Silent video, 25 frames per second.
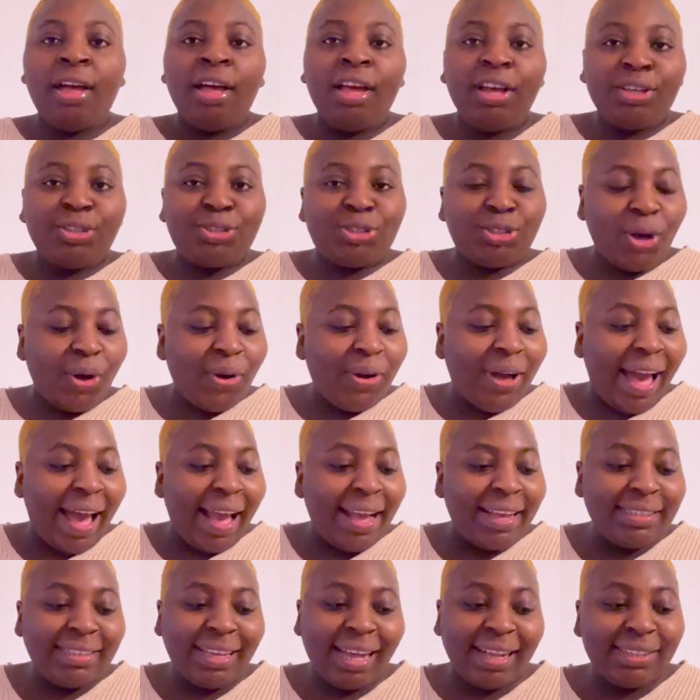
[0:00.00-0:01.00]
So,
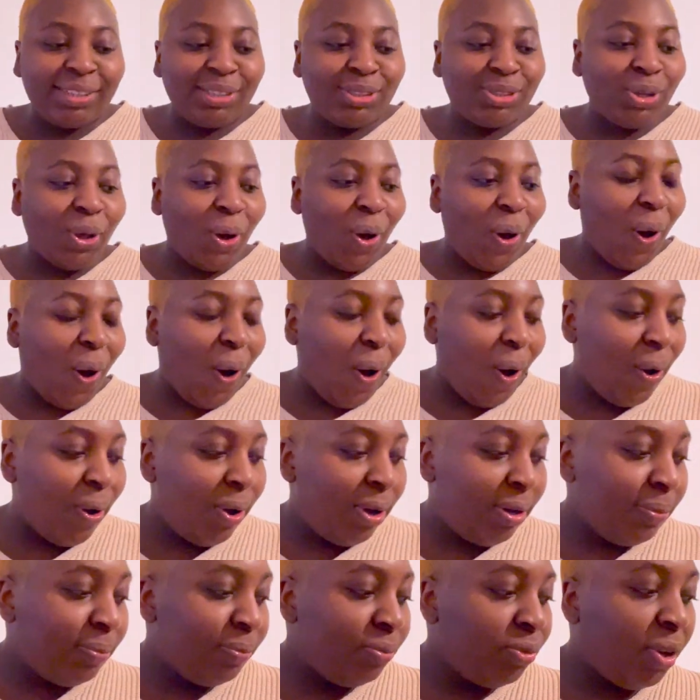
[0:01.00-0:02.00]
guys, that is all
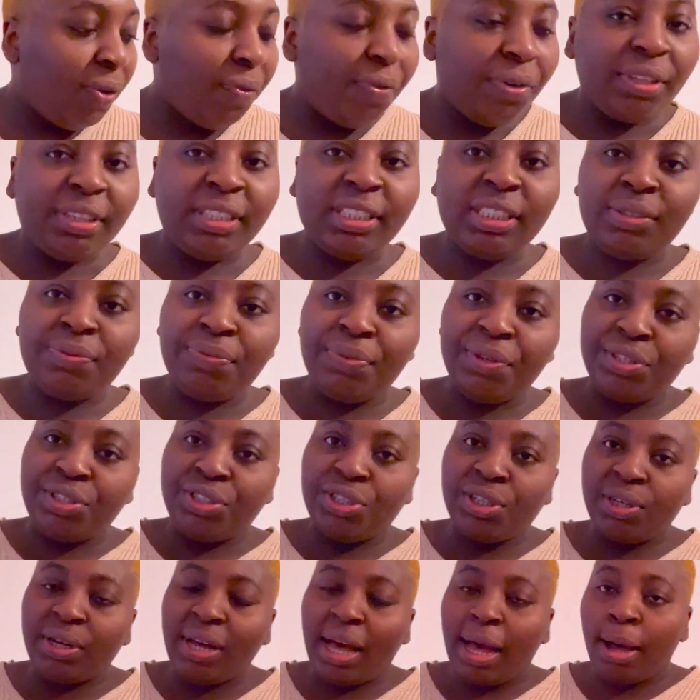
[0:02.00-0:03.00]
for this
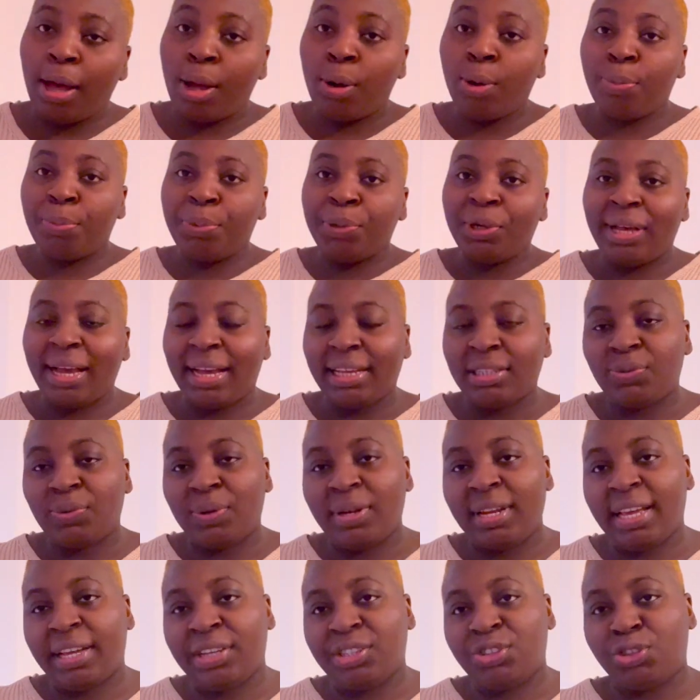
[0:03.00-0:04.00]
video. I hope you guys
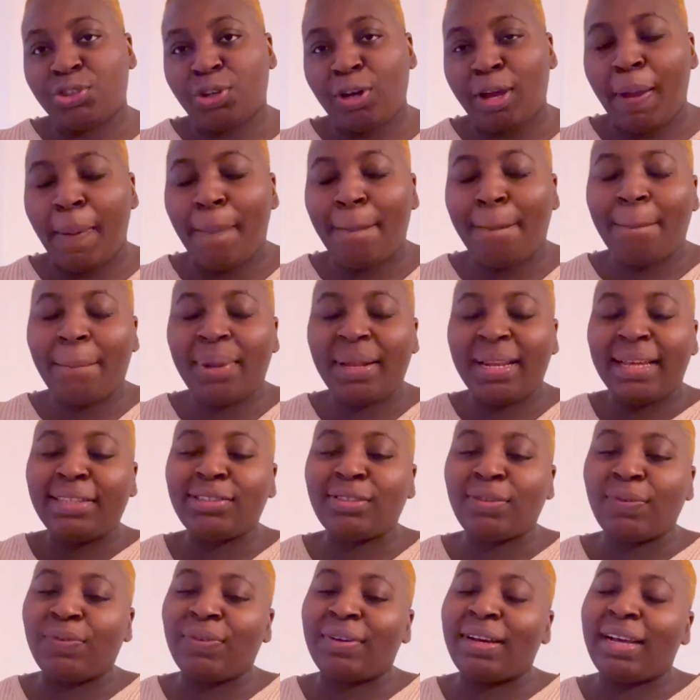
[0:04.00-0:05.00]
really enjoy it. Please
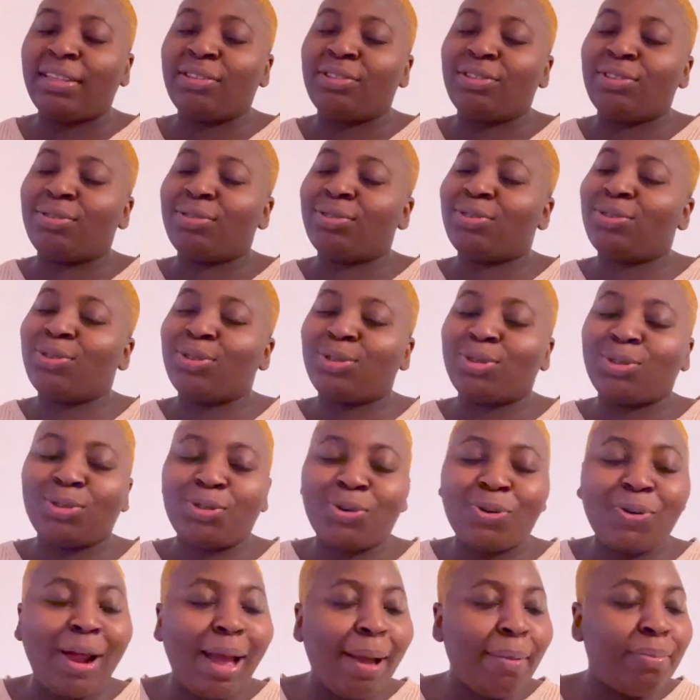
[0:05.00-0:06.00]
don't forget to
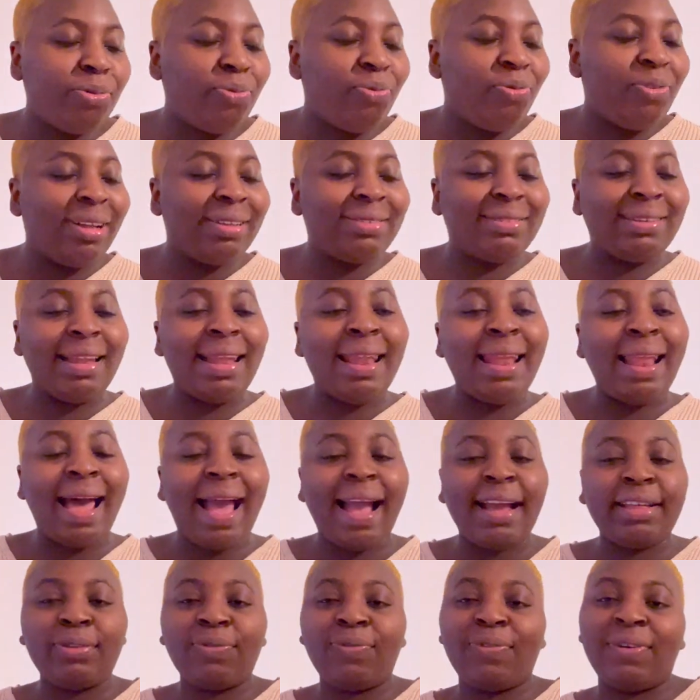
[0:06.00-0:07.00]
subscribe, don't forget to
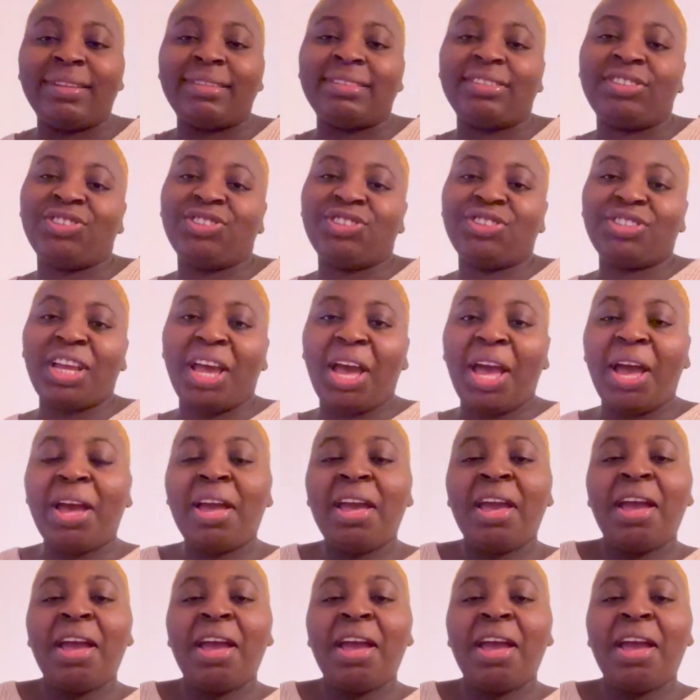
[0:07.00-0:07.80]
like, don't forget to share,